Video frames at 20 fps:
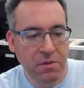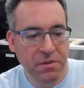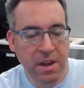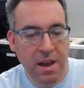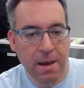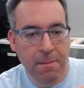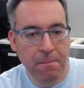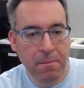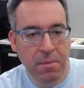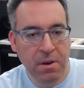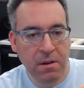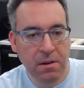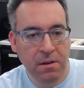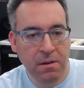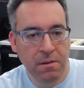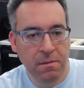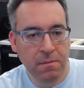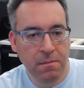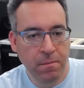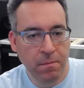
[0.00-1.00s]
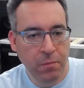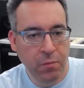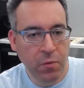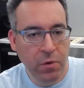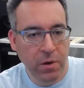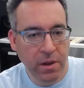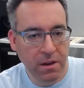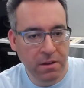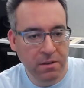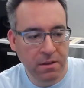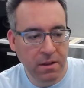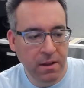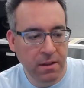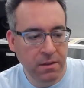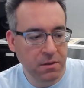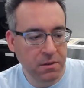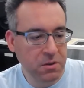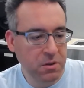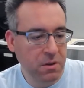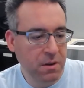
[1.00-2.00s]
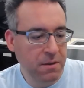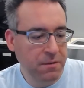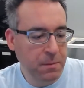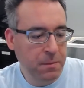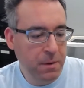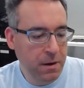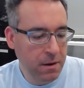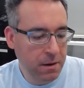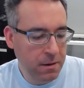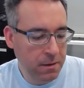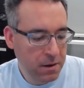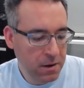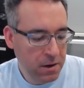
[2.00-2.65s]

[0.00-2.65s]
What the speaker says: top button. We'll get into that in the software.